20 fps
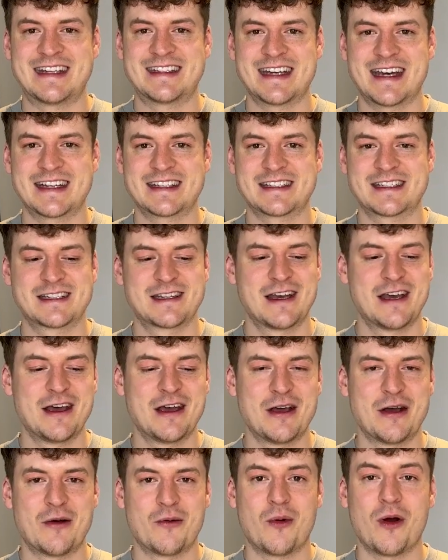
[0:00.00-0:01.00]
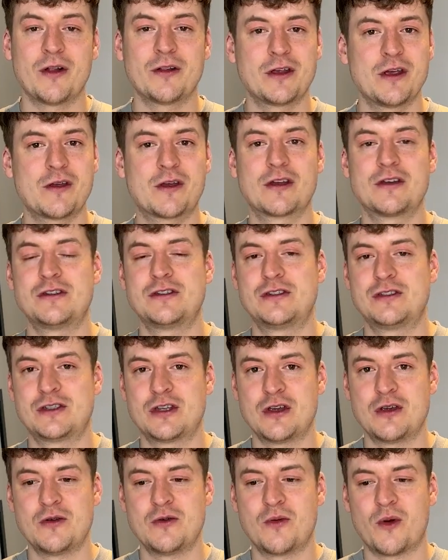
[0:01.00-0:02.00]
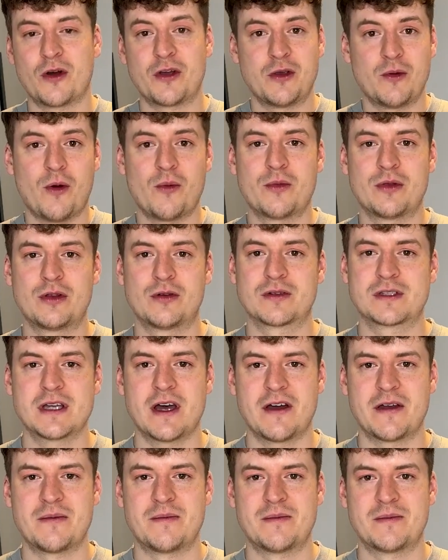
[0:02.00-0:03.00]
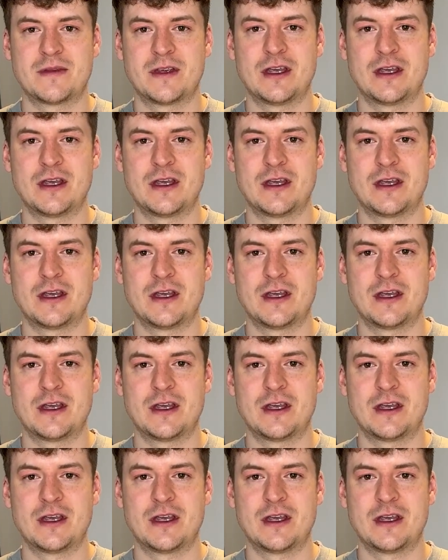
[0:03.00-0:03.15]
tasks while you can do what you want with your time.